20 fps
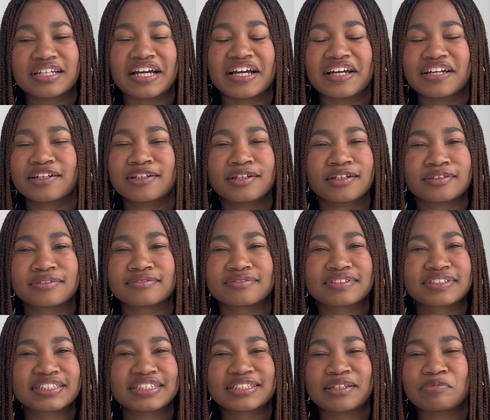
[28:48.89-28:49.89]
I don't know,
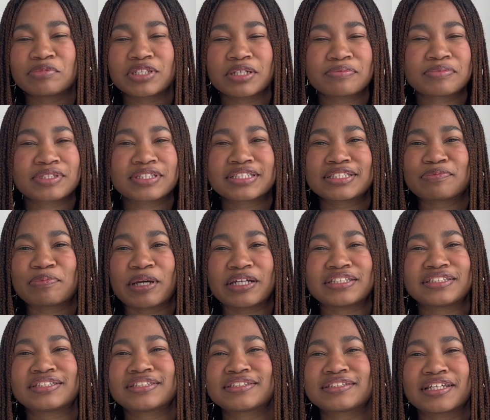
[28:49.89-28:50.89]
sometimes the
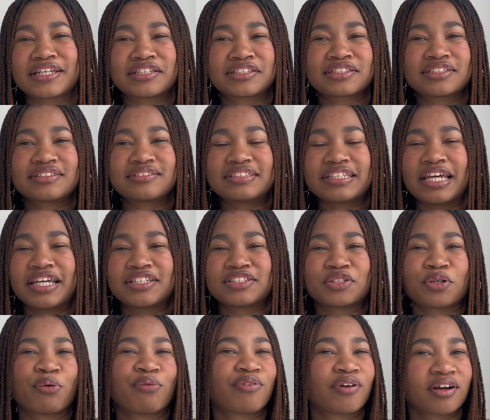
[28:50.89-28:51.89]
spice like takes
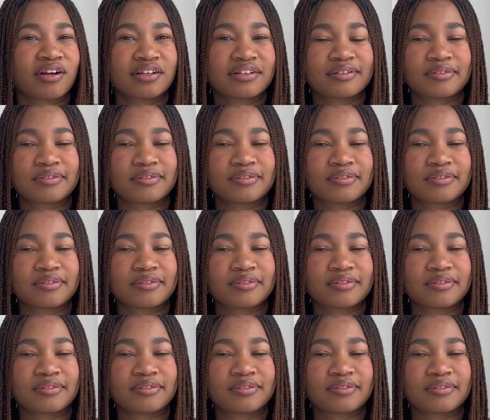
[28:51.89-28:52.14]
over,